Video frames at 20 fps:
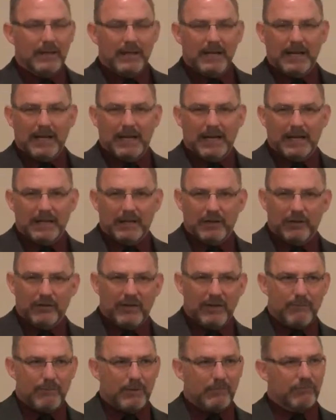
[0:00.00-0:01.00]
uh, you know,
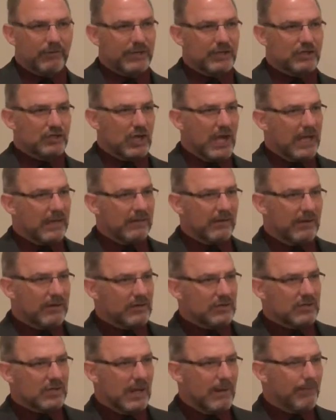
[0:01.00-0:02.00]
they've been rejected
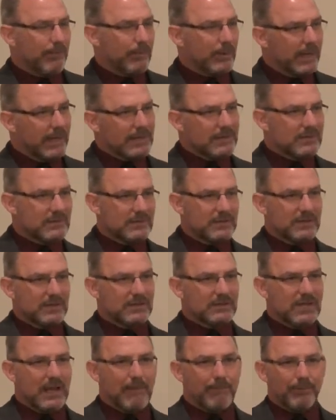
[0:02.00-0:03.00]
in some places,
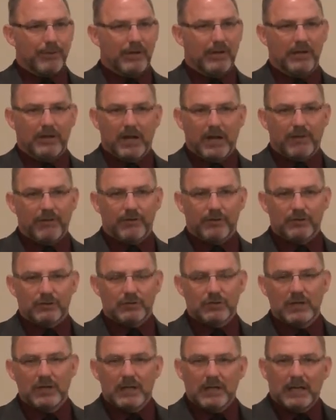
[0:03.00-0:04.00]
accepted in others.